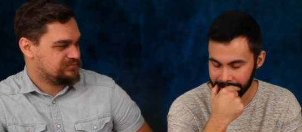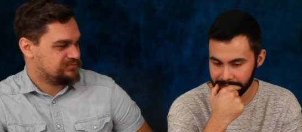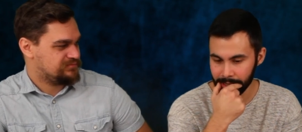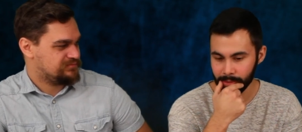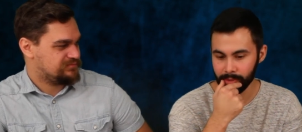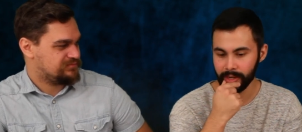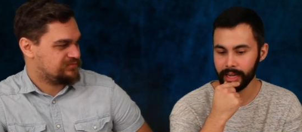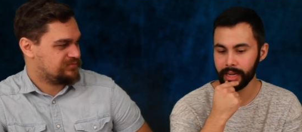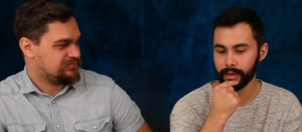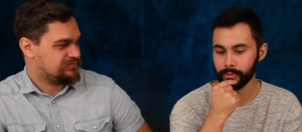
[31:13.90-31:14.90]
Speaker 1: so
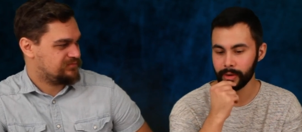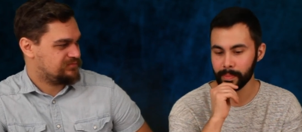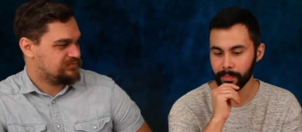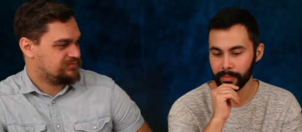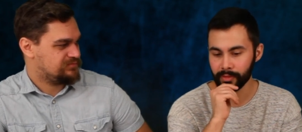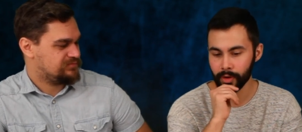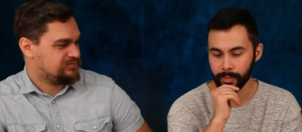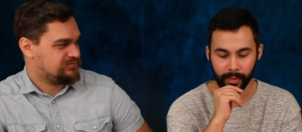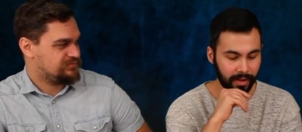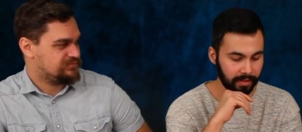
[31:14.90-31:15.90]
uh, when before
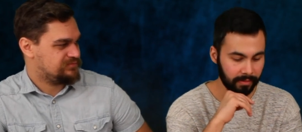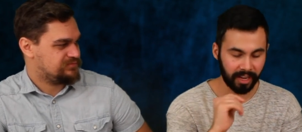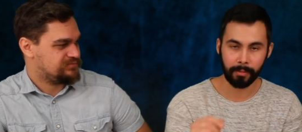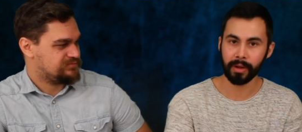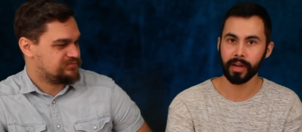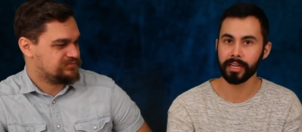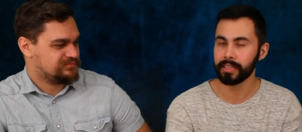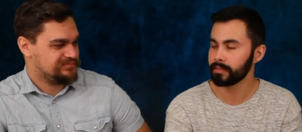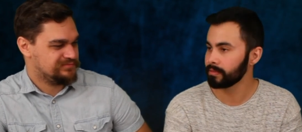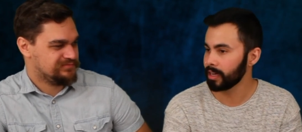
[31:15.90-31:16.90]
my wife and I got married,
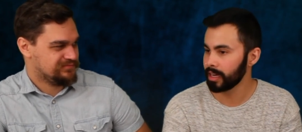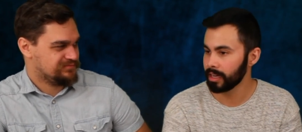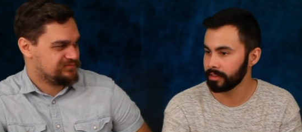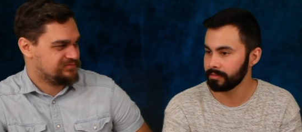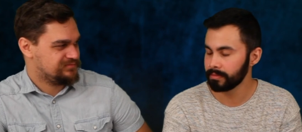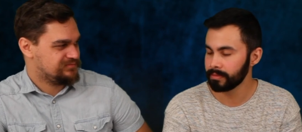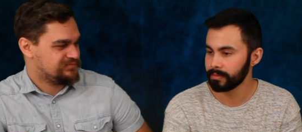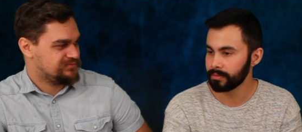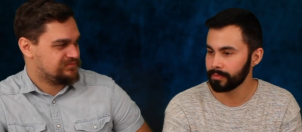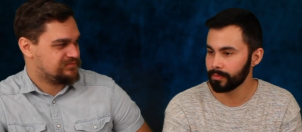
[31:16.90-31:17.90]
uh,
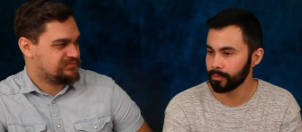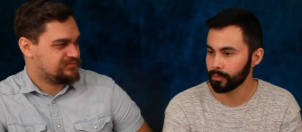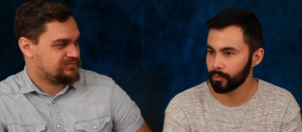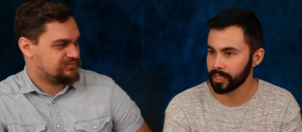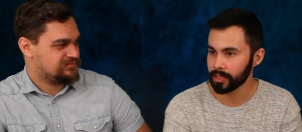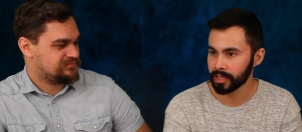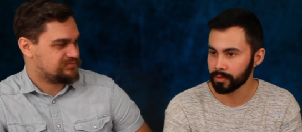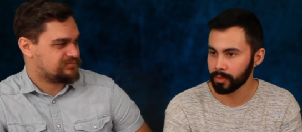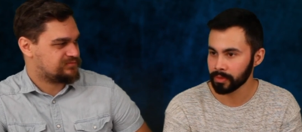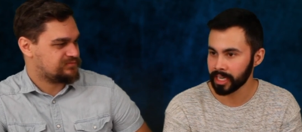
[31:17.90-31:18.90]
we
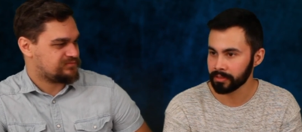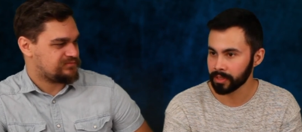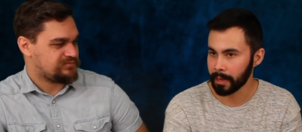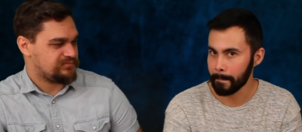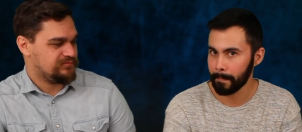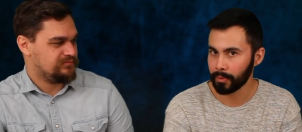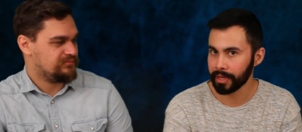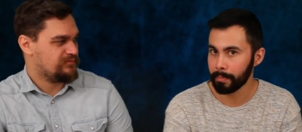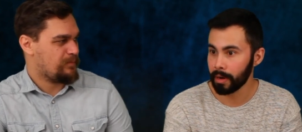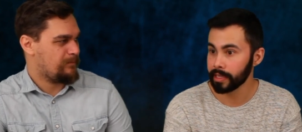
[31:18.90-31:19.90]
started we were dating for like a, only
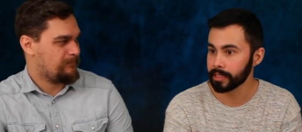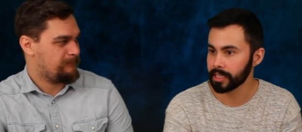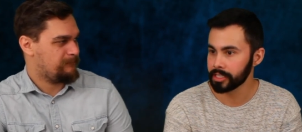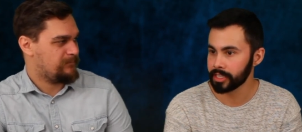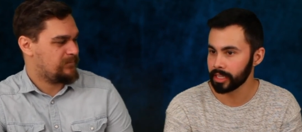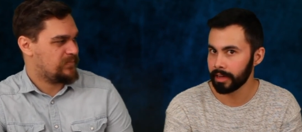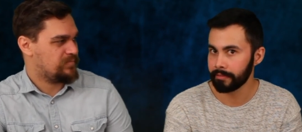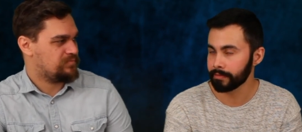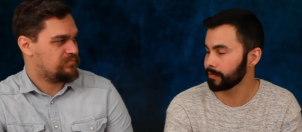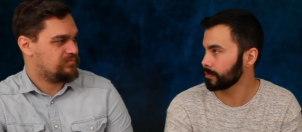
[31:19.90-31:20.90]
a month, and then she
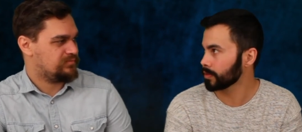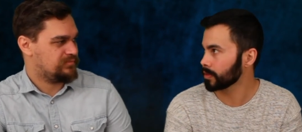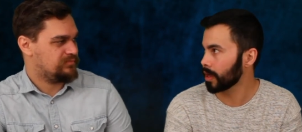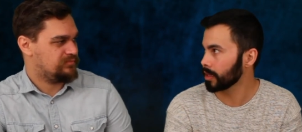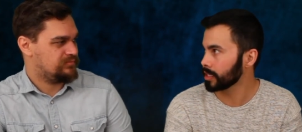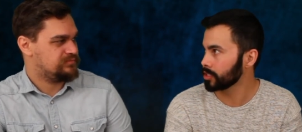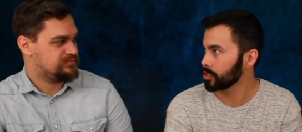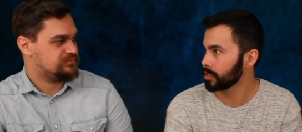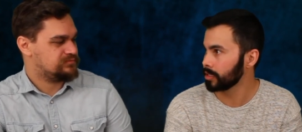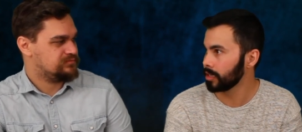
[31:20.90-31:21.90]
left for
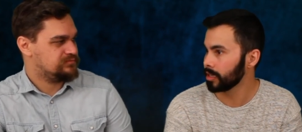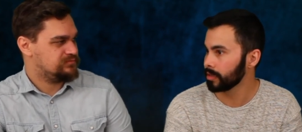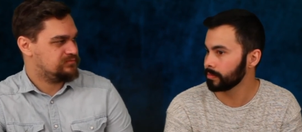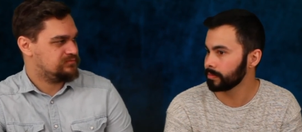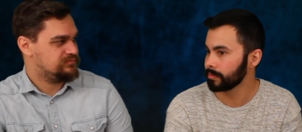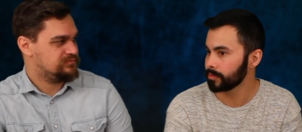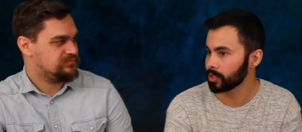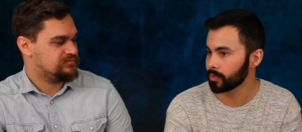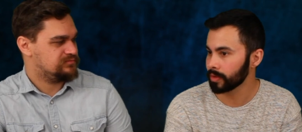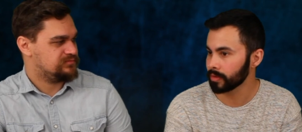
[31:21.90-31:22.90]
college. Um, so
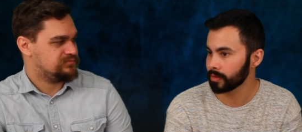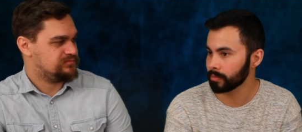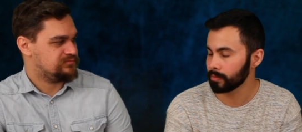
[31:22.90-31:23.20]
we were